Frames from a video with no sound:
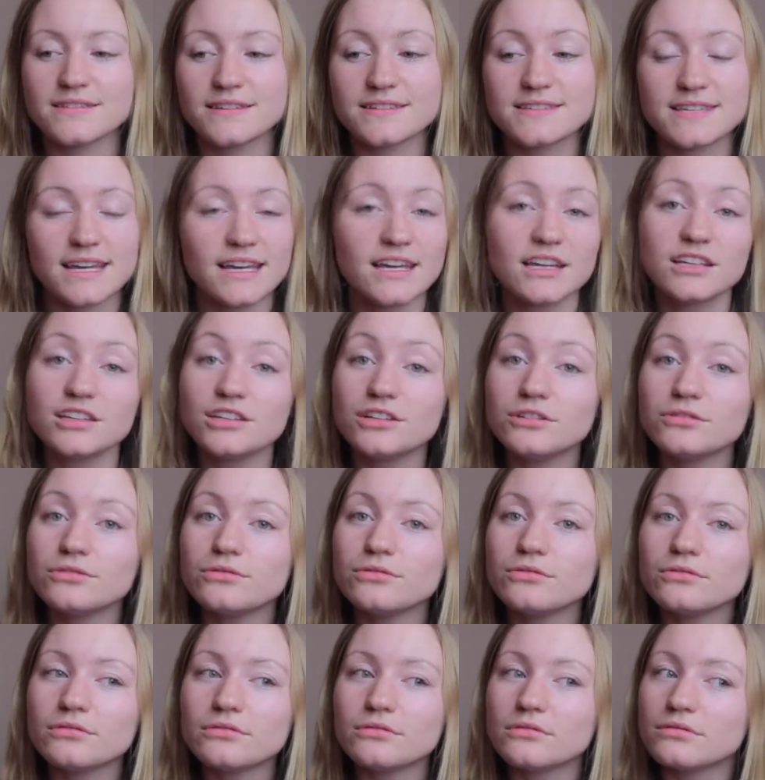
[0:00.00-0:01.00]
The second
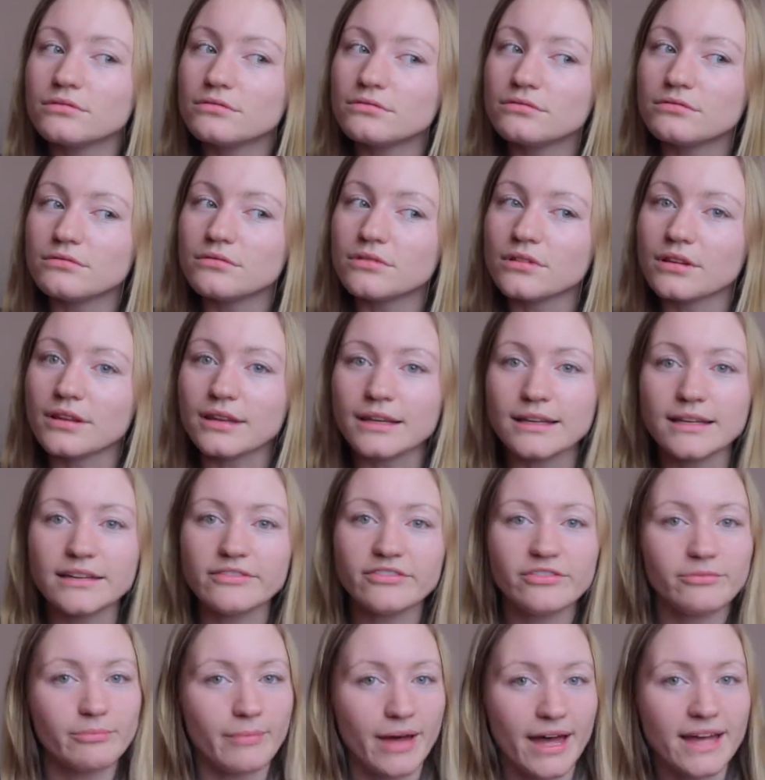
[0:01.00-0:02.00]
you
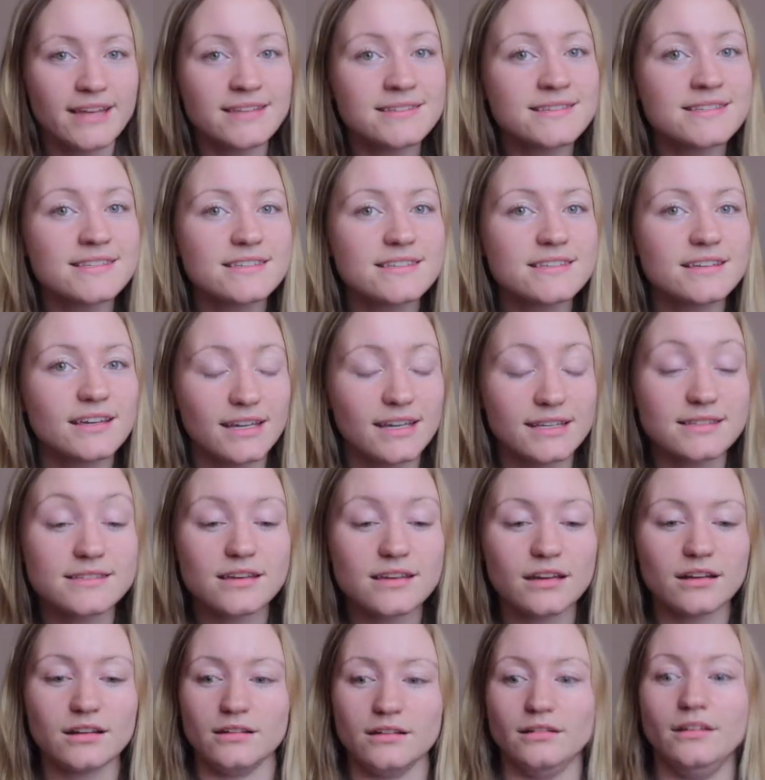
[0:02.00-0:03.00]
leave mess, it's
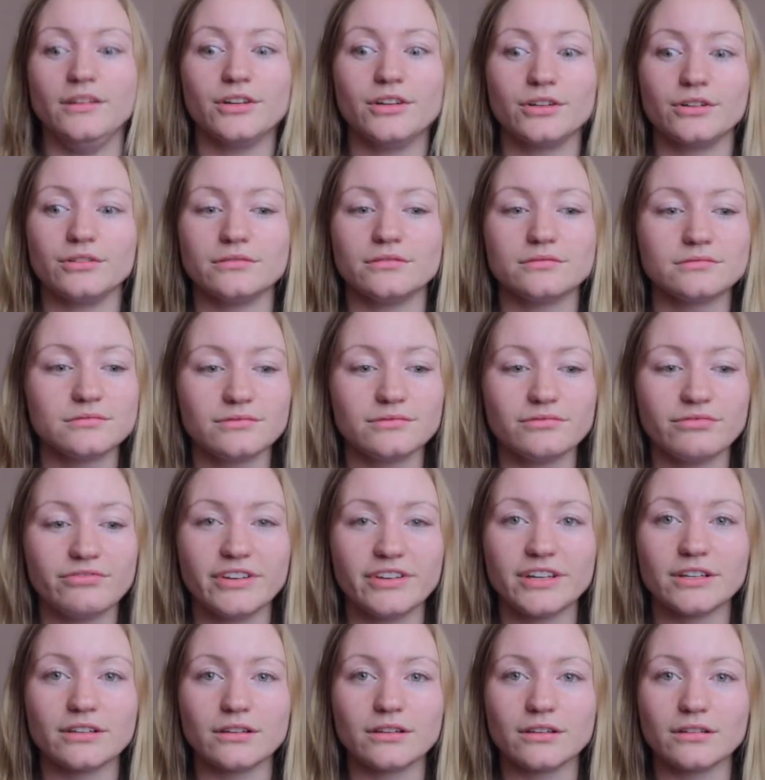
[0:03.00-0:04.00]
gonna, you know,
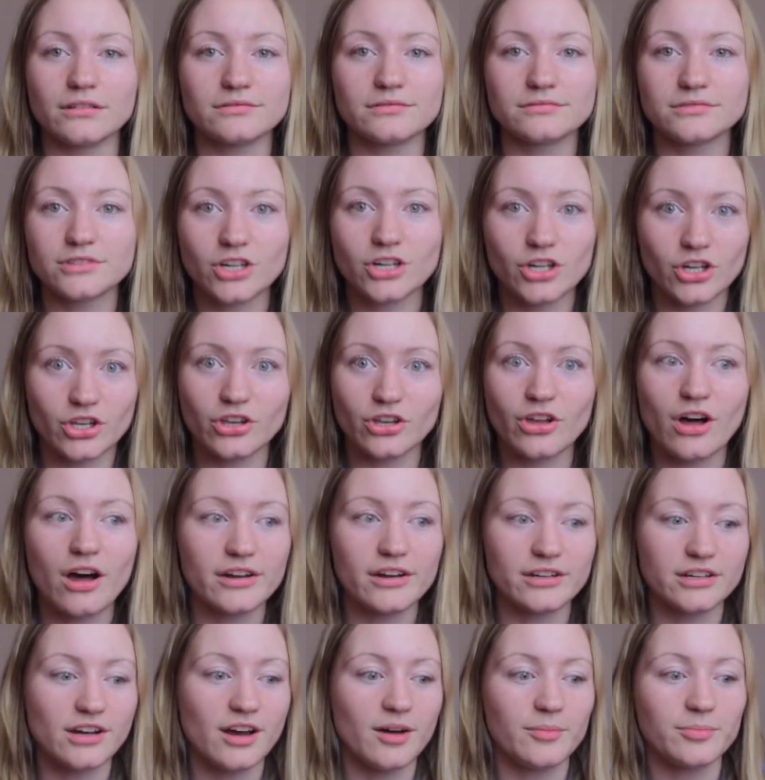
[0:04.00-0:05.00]
feel
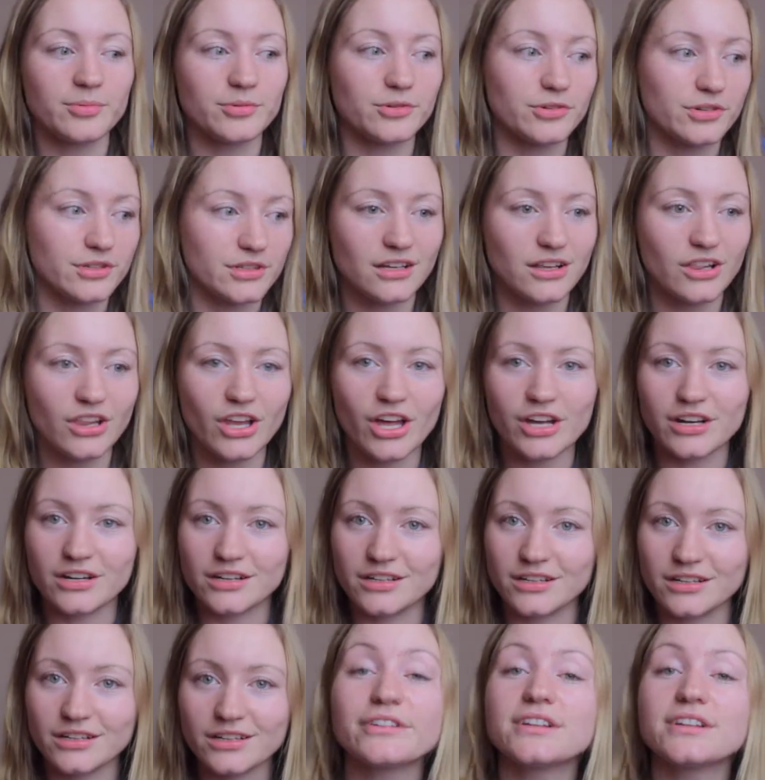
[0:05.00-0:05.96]
clogged up or cluttered.